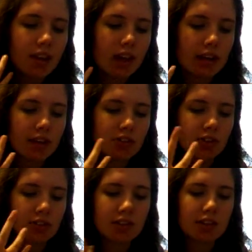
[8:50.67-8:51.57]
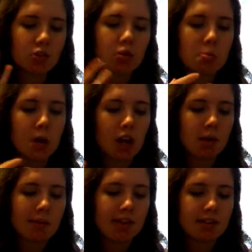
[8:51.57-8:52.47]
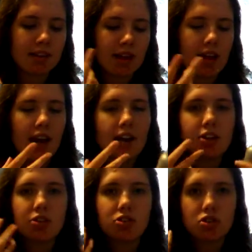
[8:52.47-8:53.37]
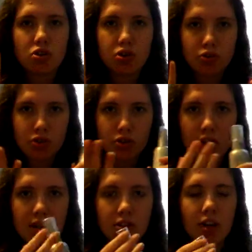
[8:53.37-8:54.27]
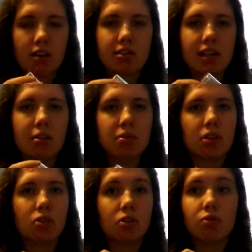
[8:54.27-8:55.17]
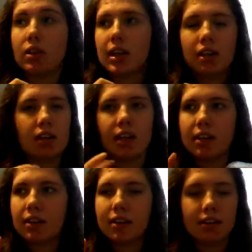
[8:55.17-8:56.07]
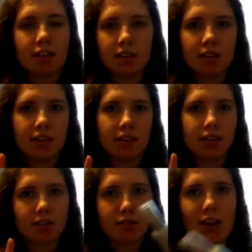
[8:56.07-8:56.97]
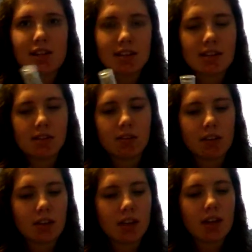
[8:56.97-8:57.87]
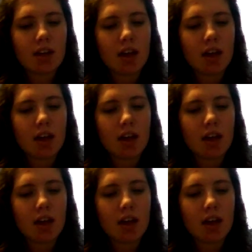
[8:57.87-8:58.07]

and it's called a pillow mist, and it just soothes you into going to sleep, so you're not really like frantic or anything.